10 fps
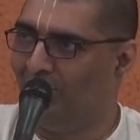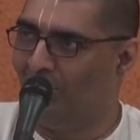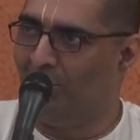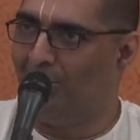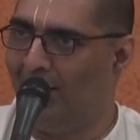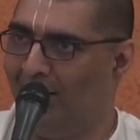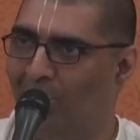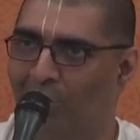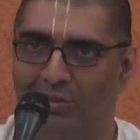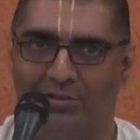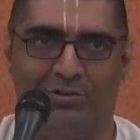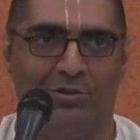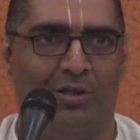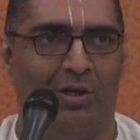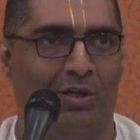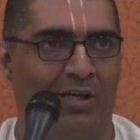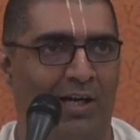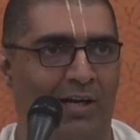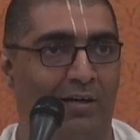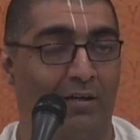On a bike or a
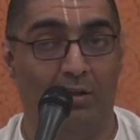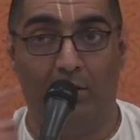car.